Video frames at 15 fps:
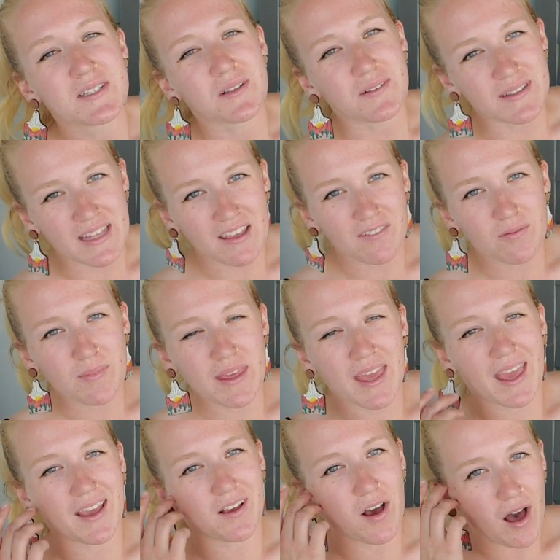so leave
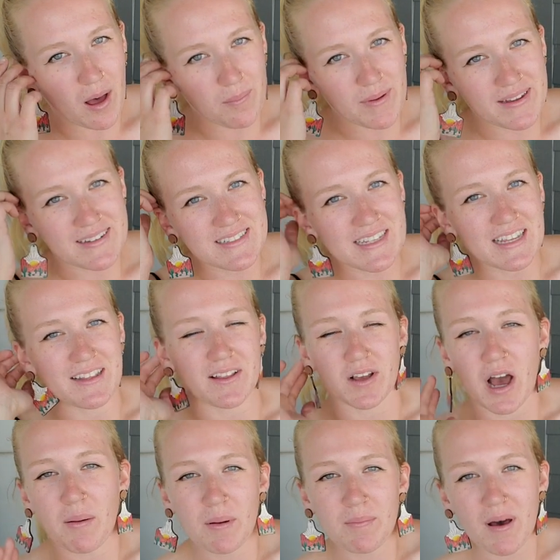me a comment in the
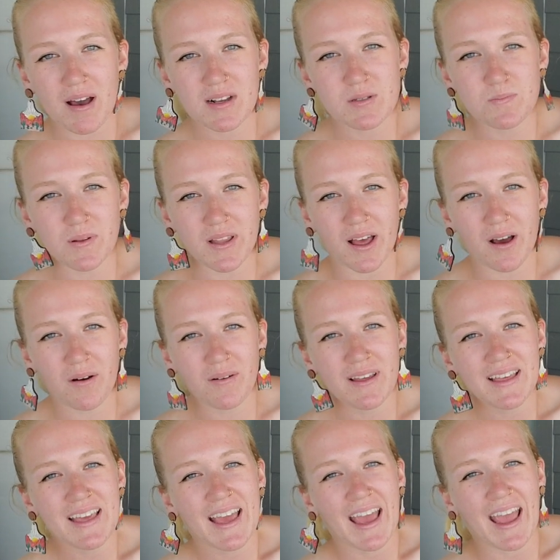comment box below
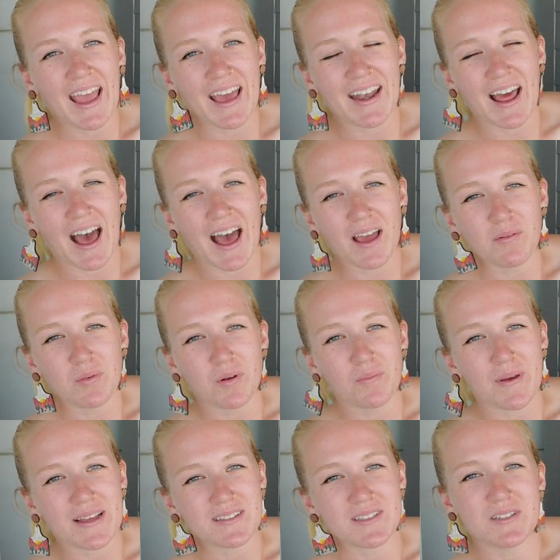and I will
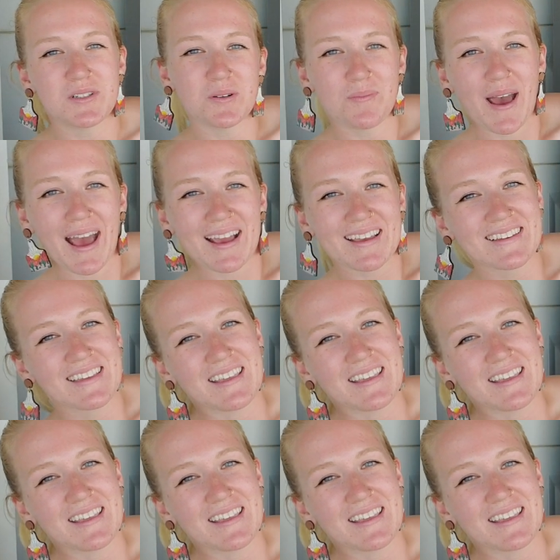message you back.